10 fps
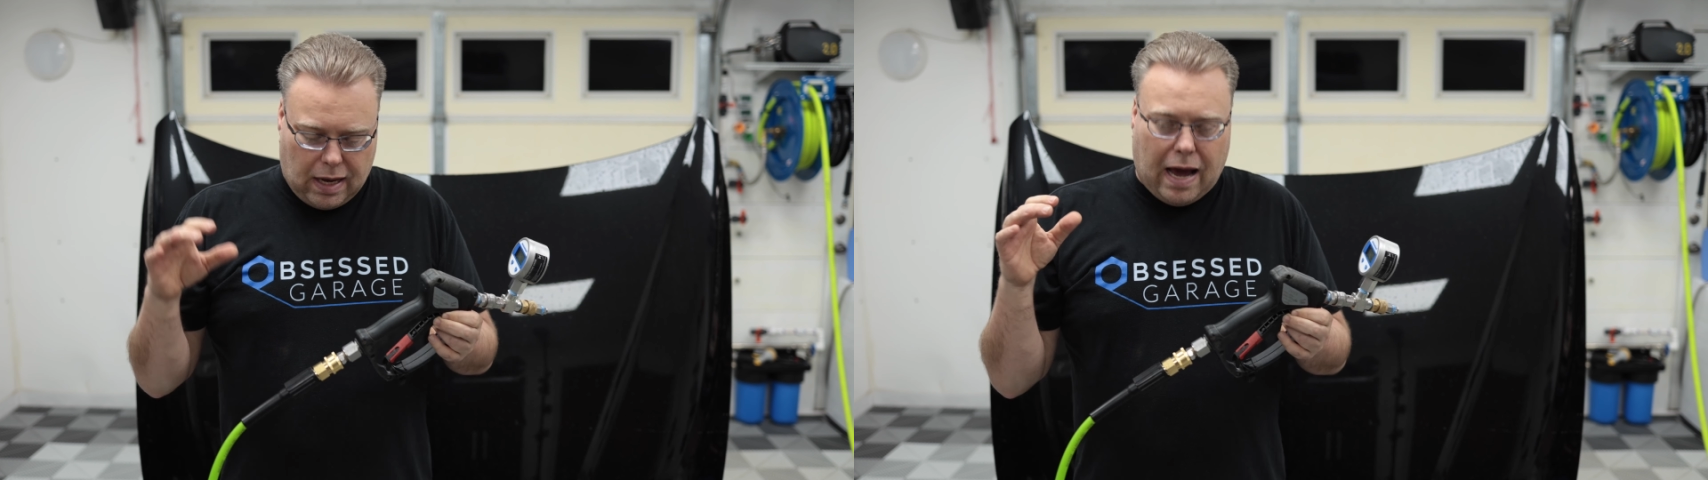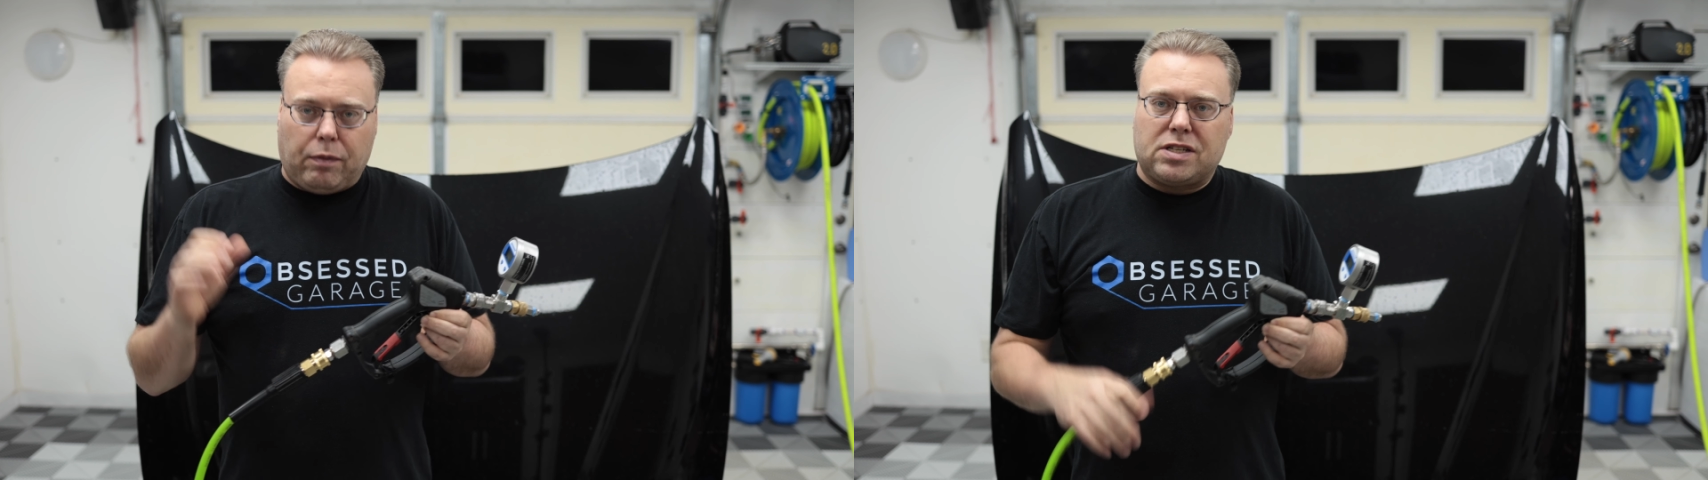
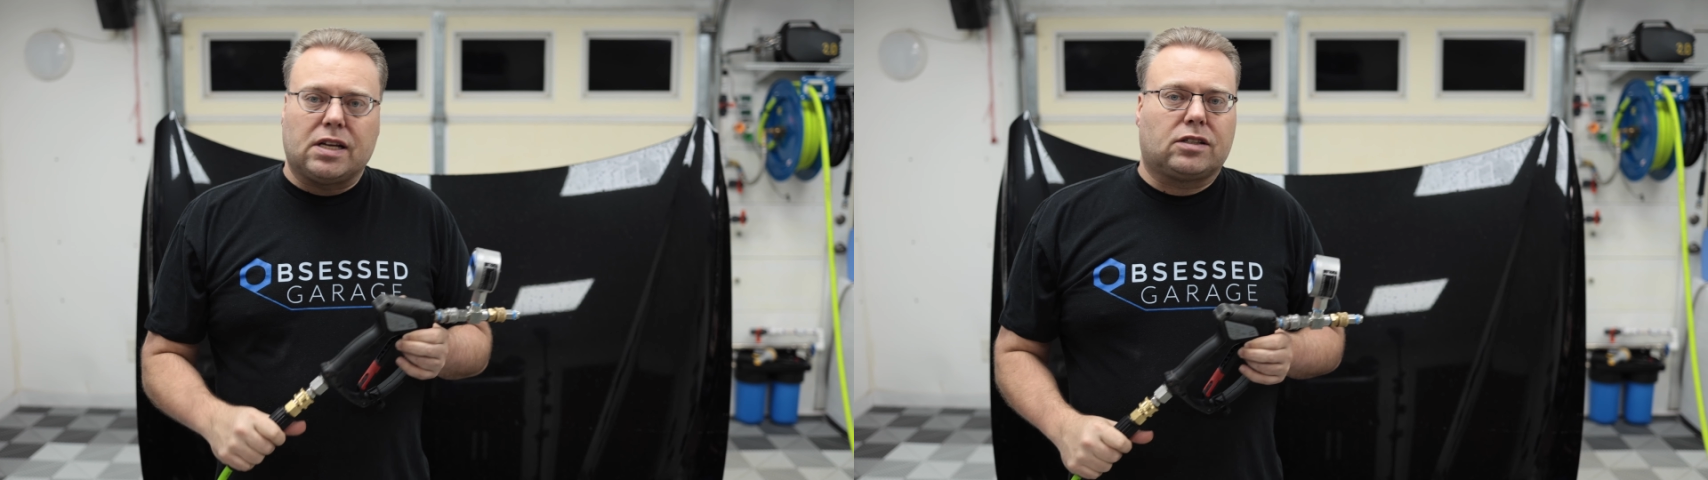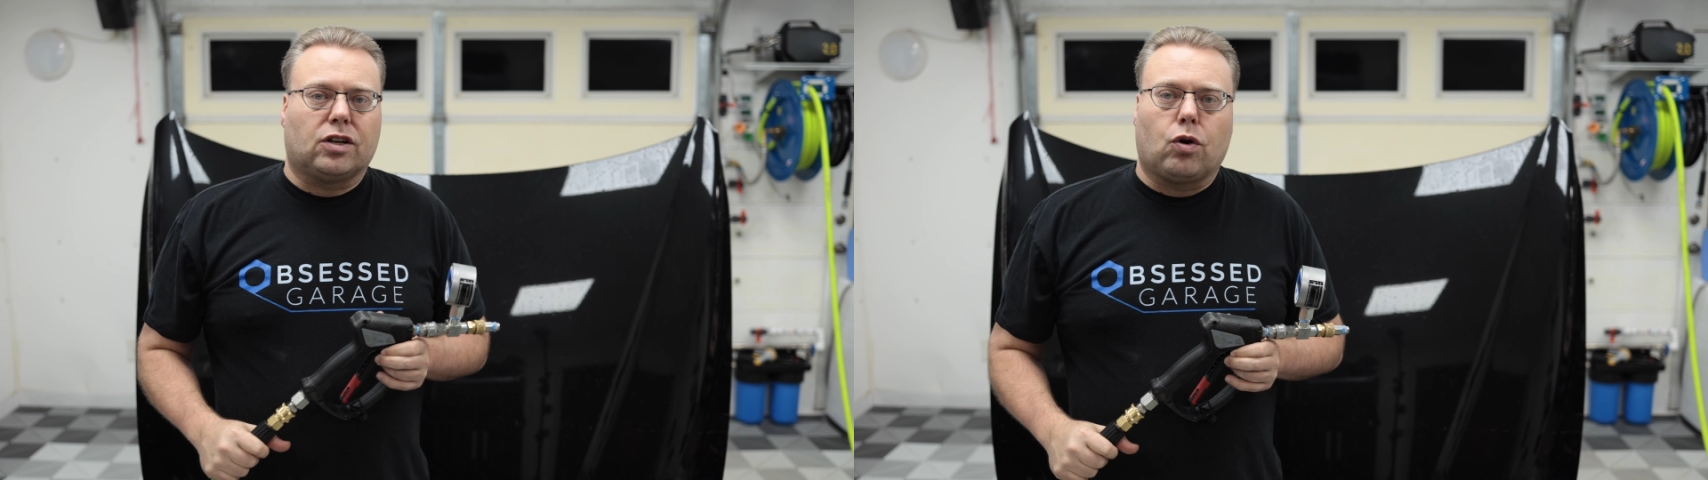I would
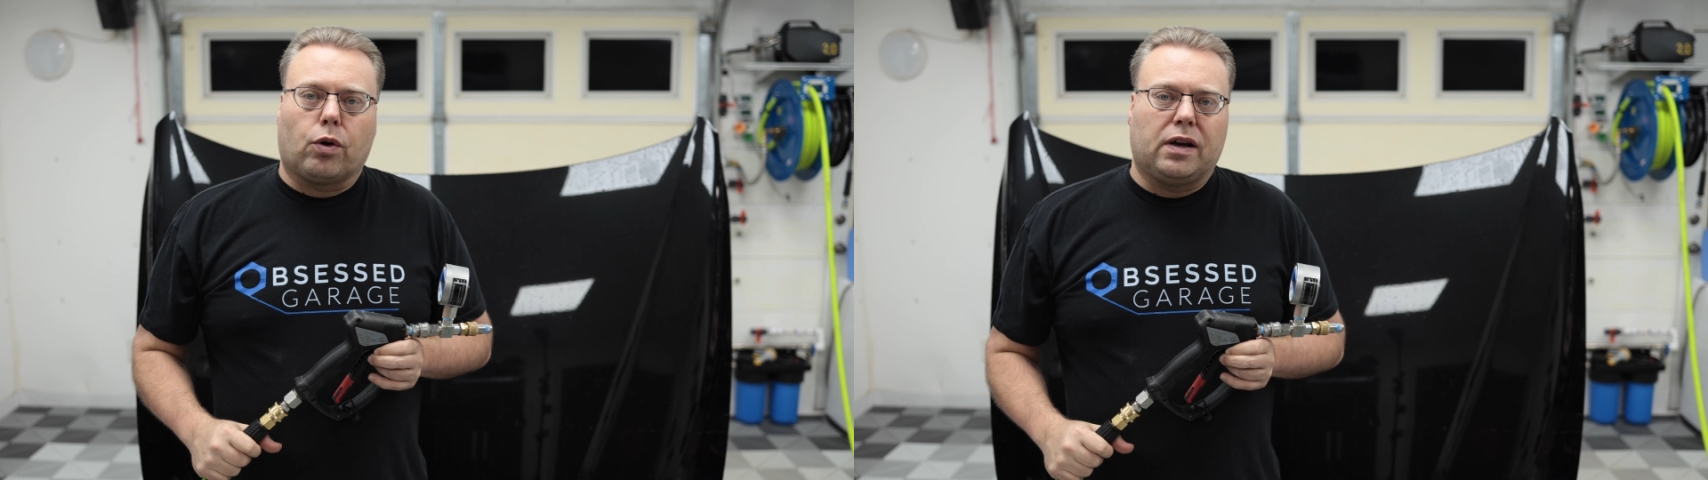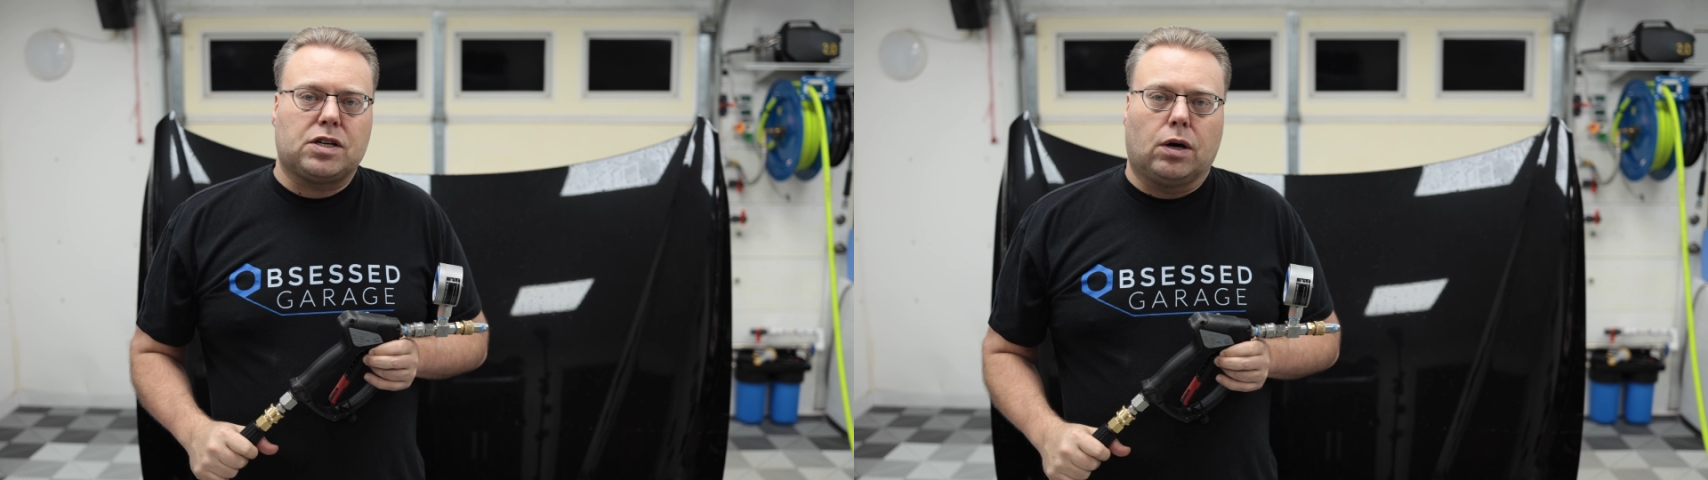stick to the
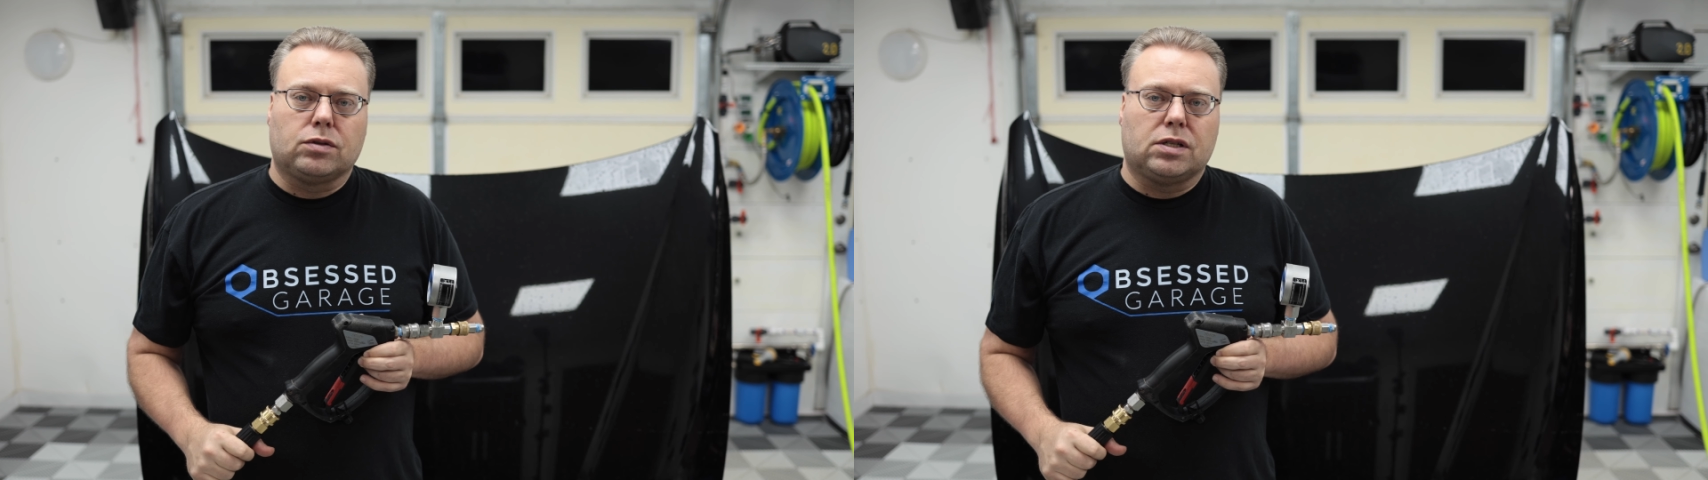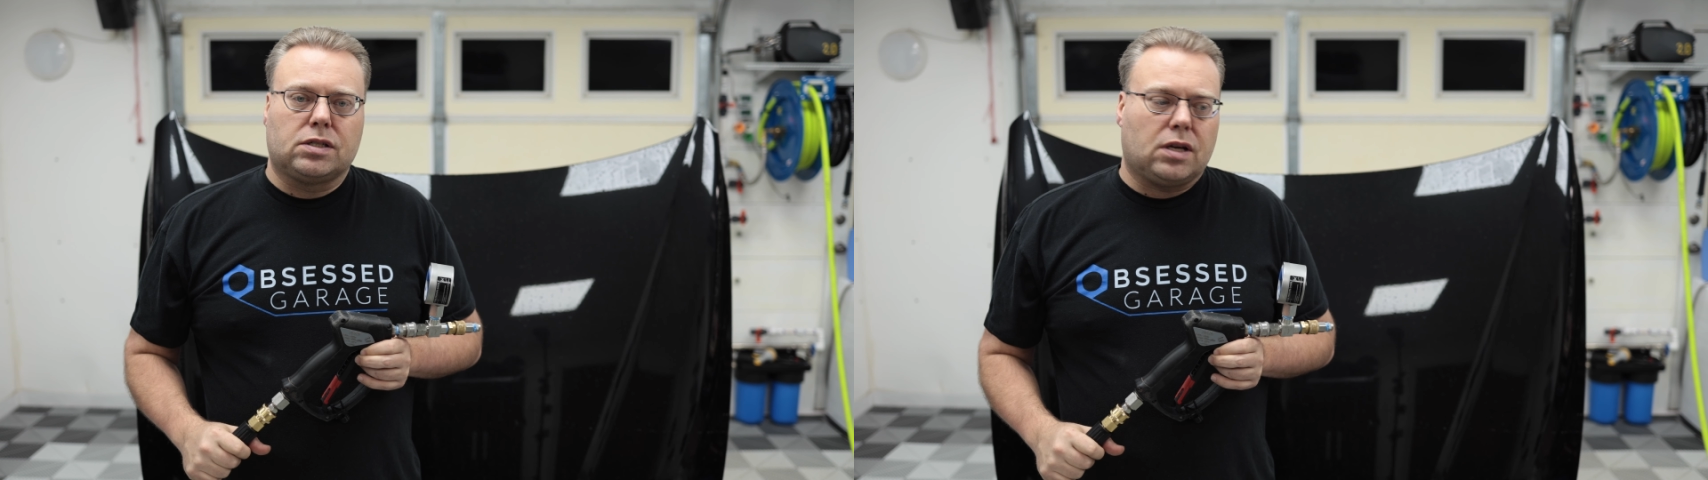1/4-inch
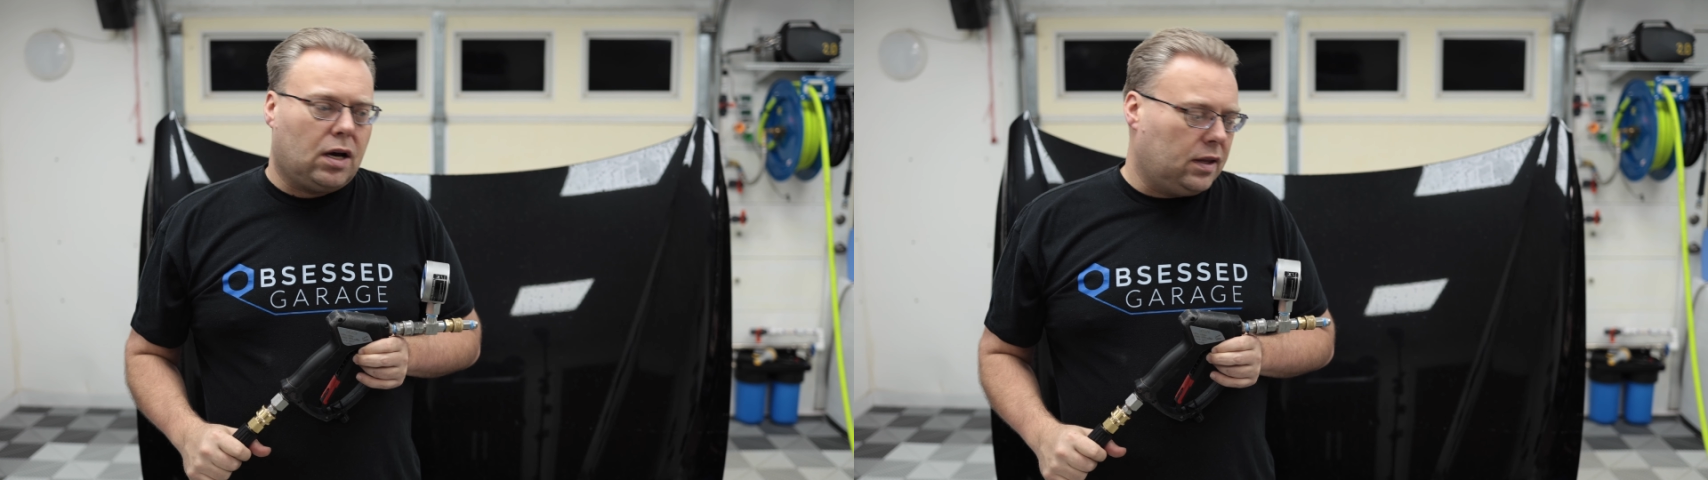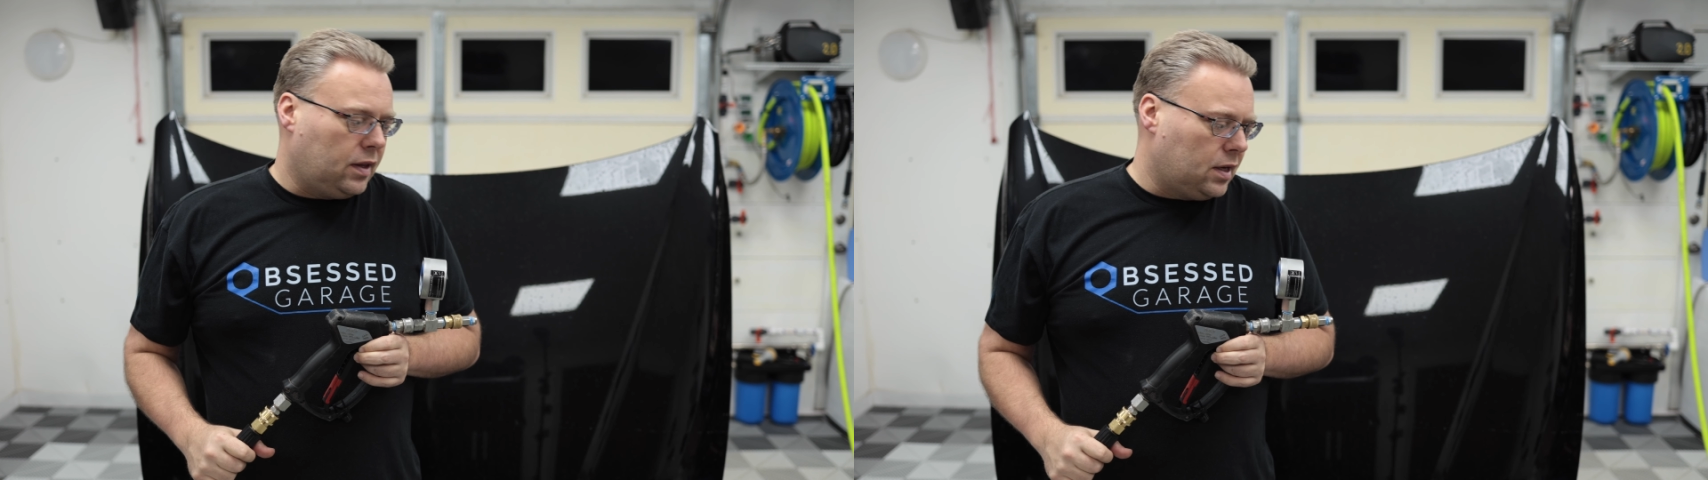hoses
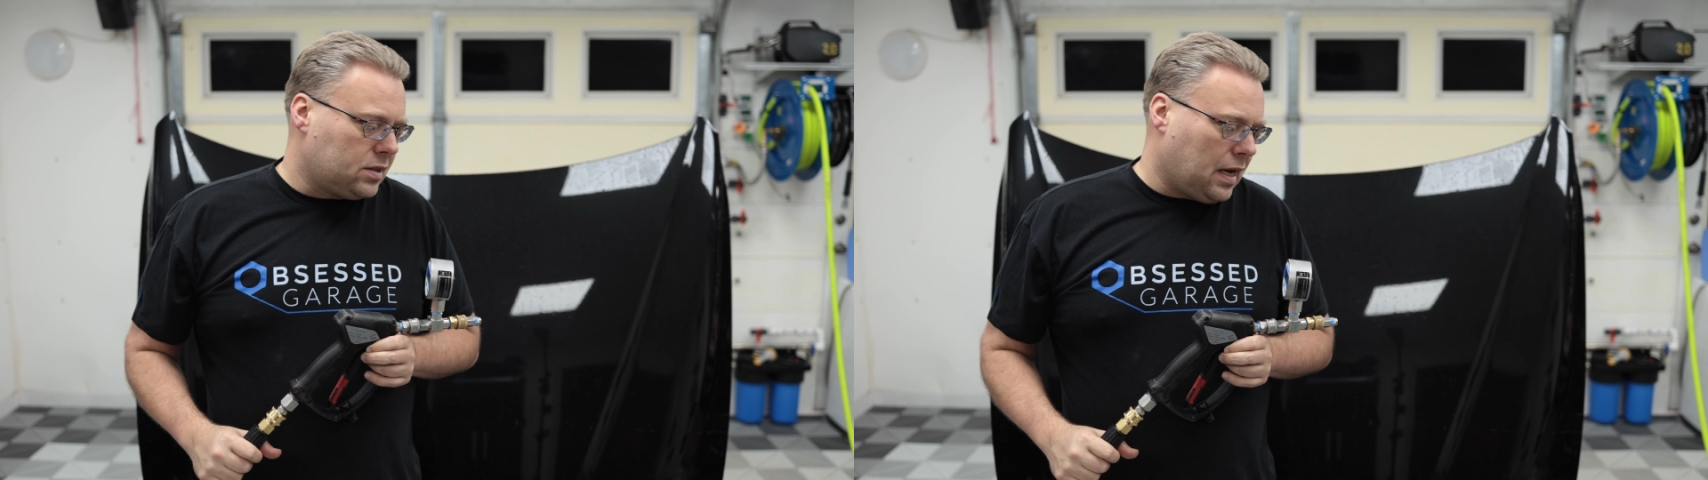on this.